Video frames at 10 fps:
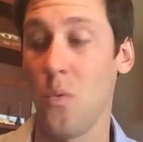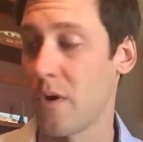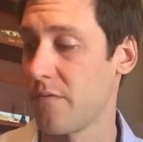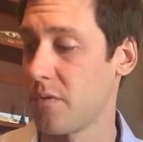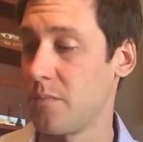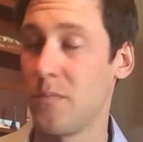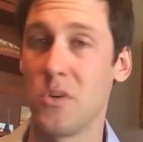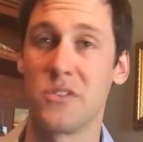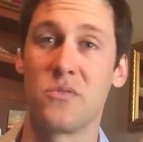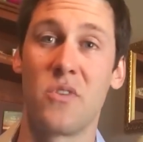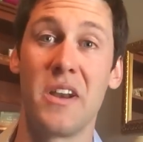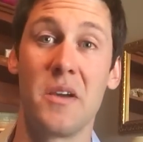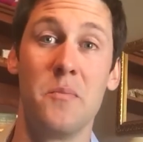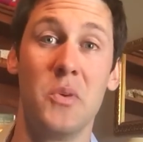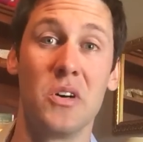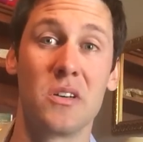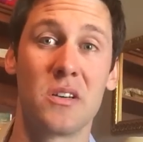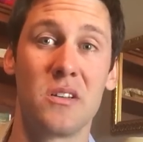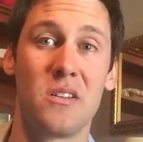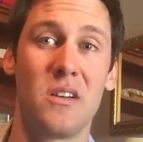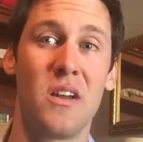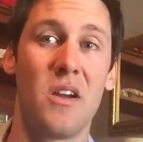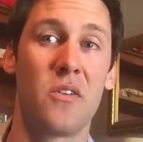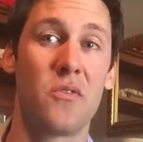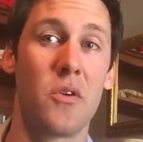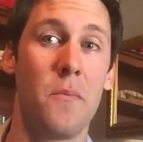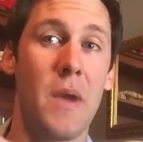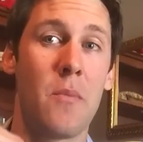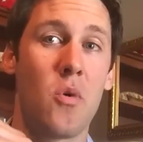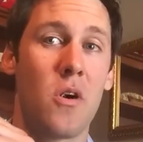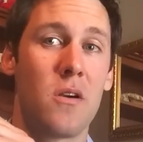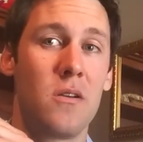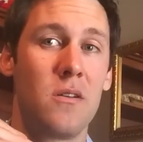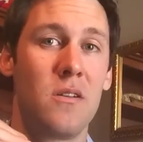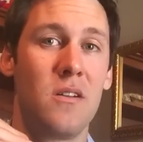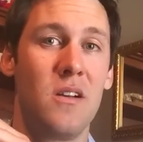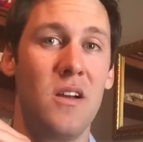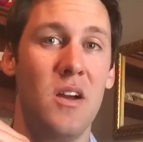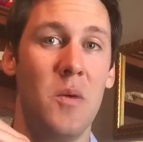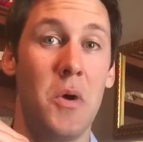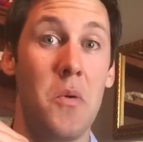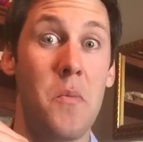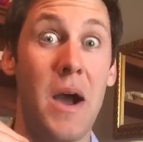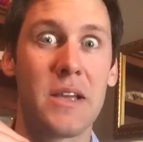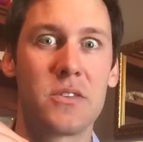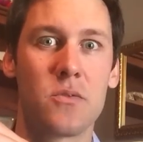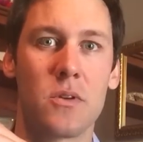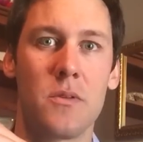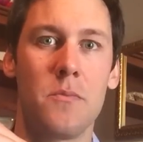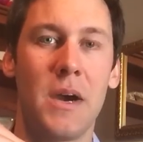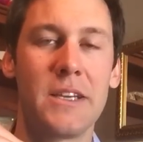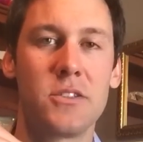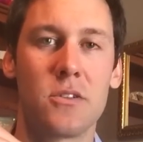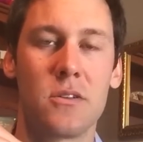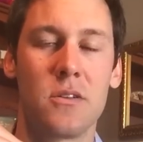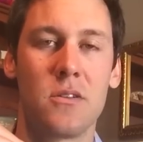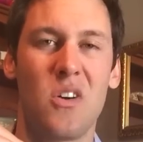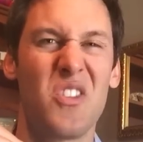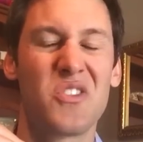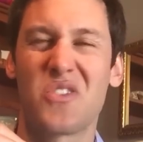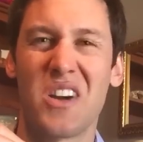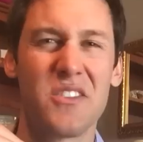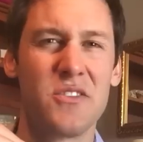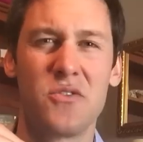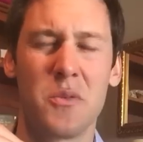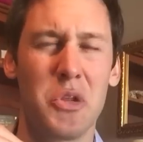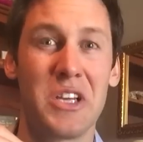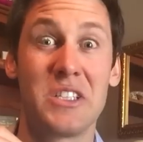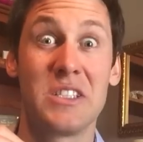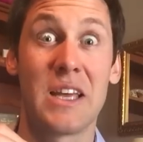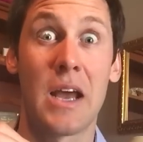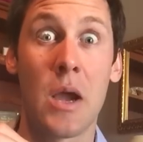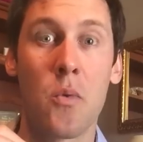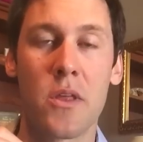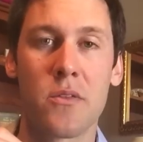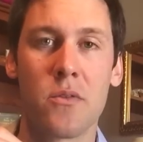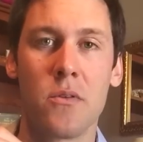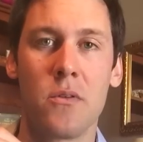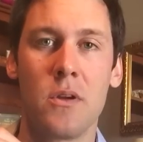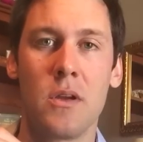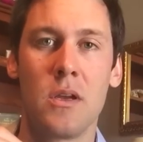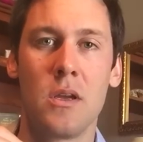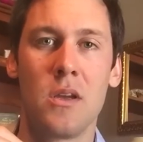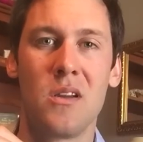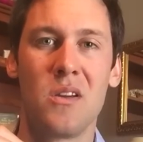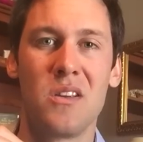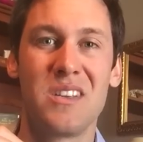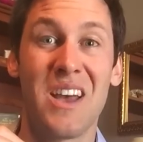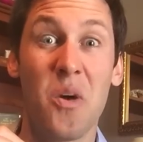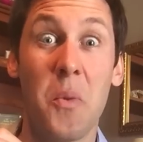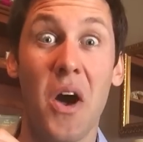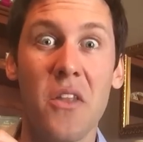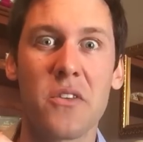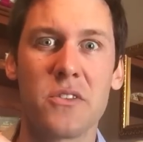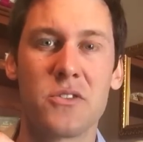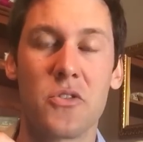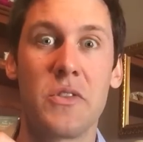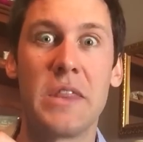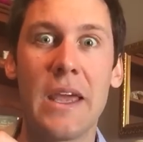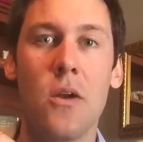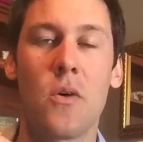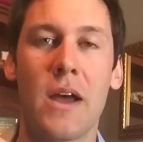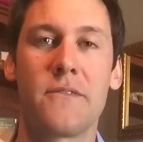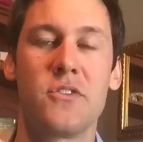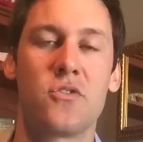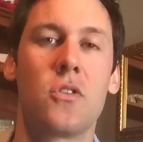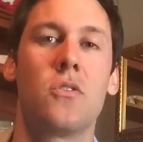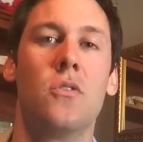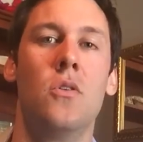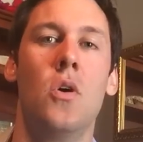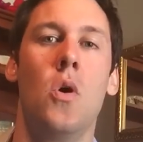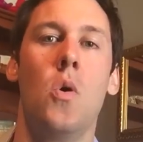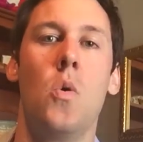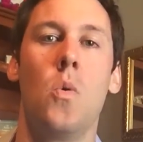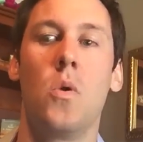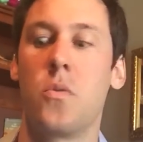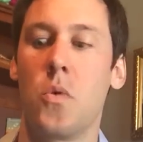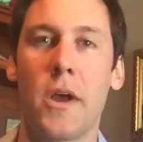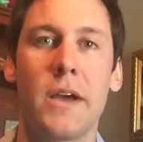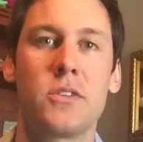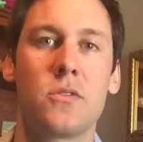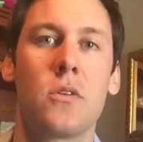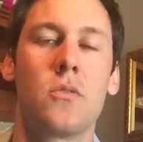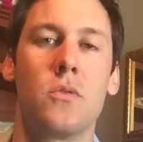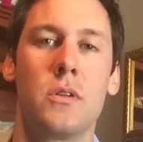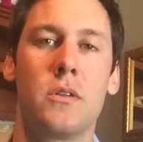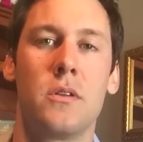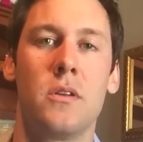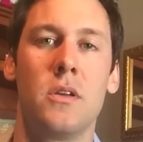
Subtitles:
One of them was writing a book. I wrote a memoir about my story, my journey, all the trials and tribulations that I went through, to help others so they don't have to struggle with what I struggled with.